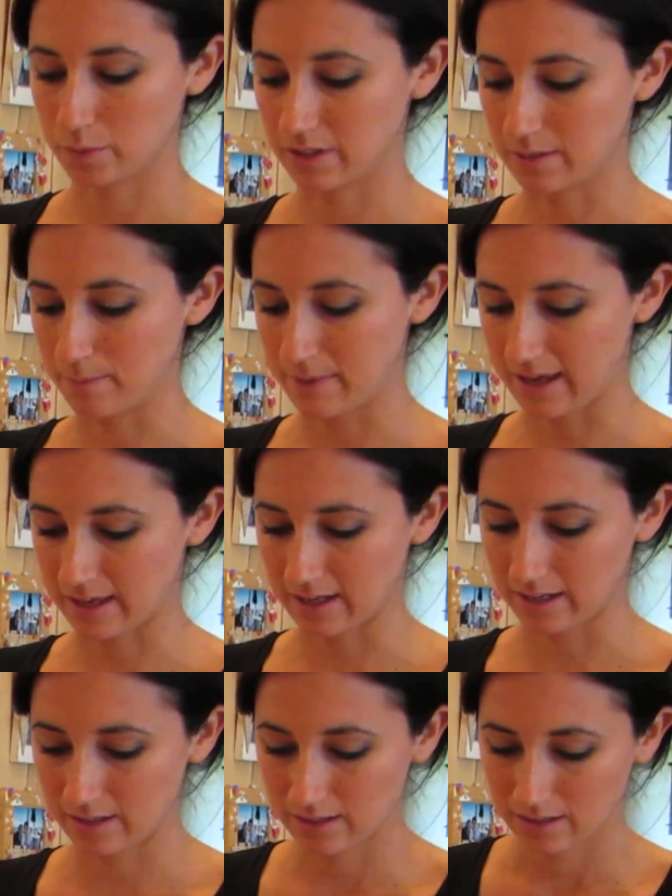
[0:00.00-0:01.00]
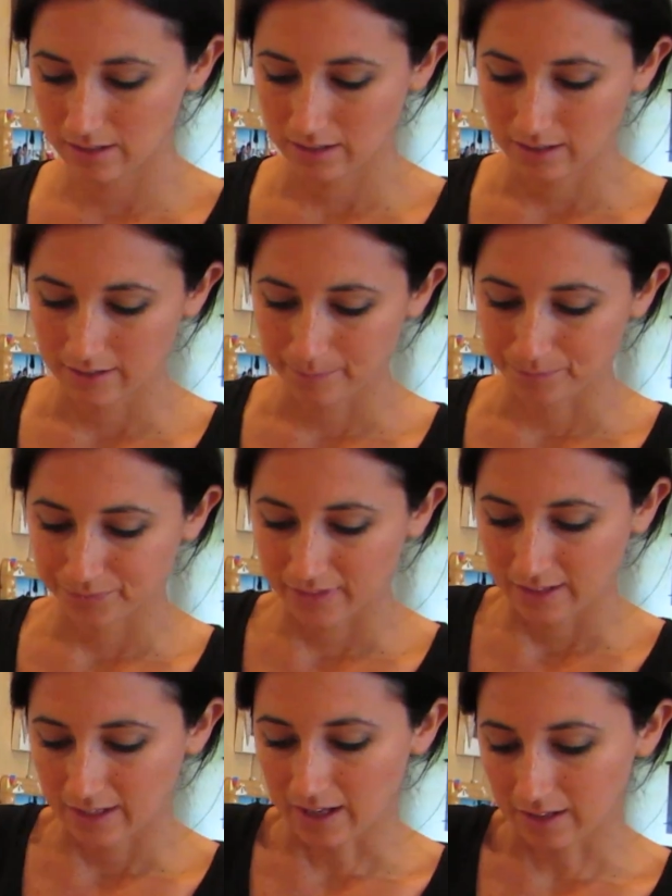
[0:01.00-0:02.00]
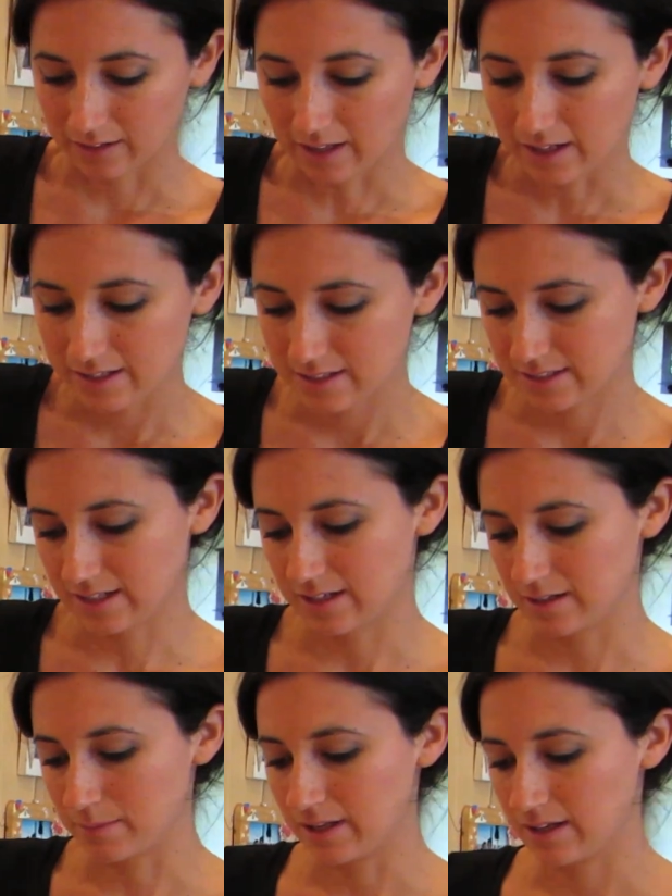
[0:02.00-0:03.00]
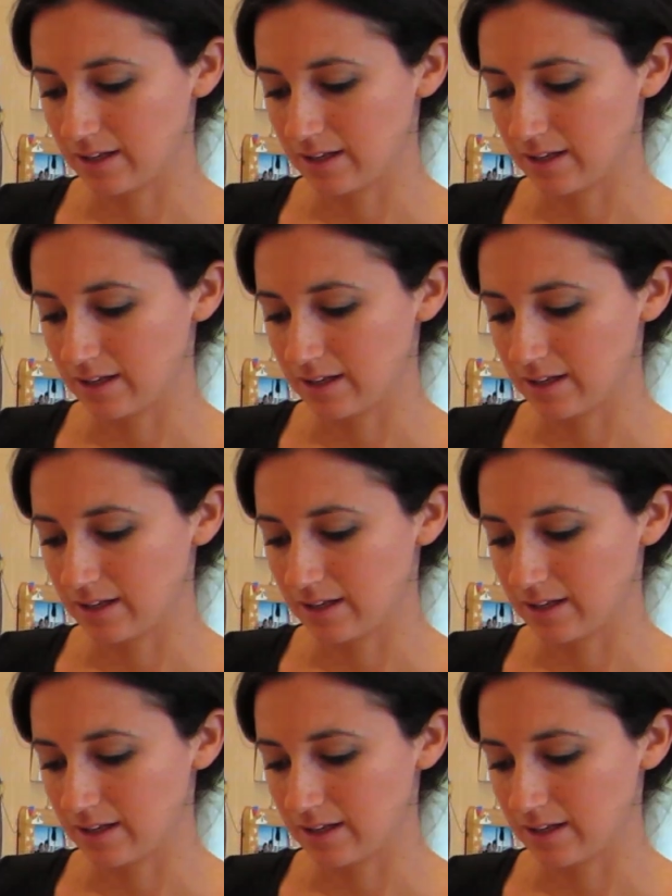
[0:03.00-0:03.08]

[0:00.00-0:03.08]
we're going to bake it. A lot of the time,